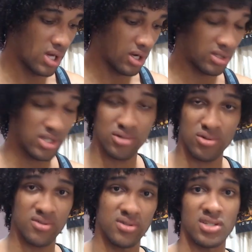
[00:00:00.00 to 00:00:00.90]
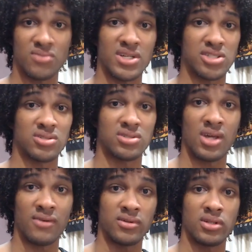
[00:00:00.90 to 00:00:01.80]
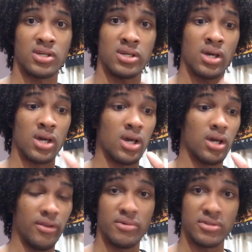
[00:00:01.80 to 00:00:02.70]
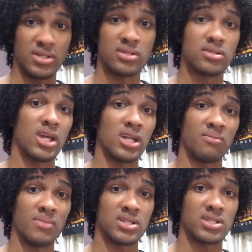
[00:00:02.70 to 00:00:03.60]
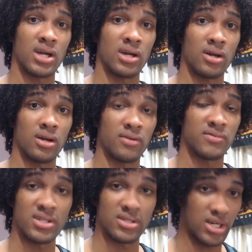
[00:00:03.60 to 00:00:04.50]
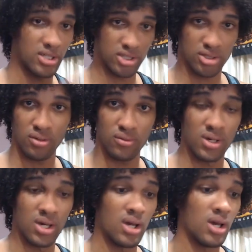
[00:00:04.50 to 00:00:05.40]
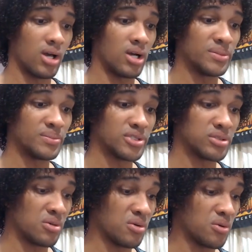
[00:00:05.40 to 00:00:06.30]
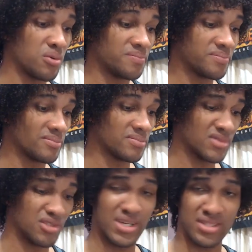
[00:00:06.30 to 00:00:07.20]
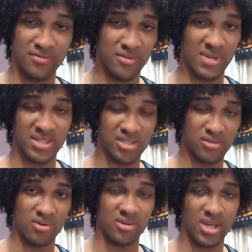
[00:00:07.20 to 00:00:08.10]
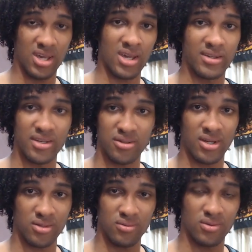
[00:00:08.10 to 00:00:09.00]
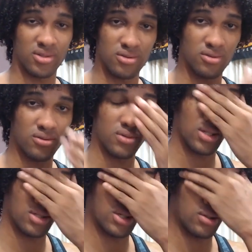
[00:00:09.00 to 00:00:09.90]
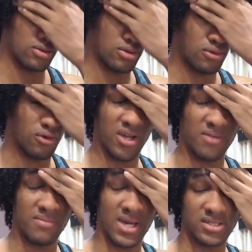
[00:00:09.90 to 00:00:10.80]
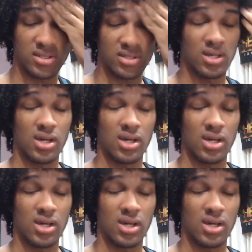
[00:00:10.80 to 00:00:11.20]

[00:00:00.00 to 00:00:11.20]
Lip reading: This match was definitely the most entertaining match of the entire show. So the rest of the matches were okay, and then you had two really throwaway matches.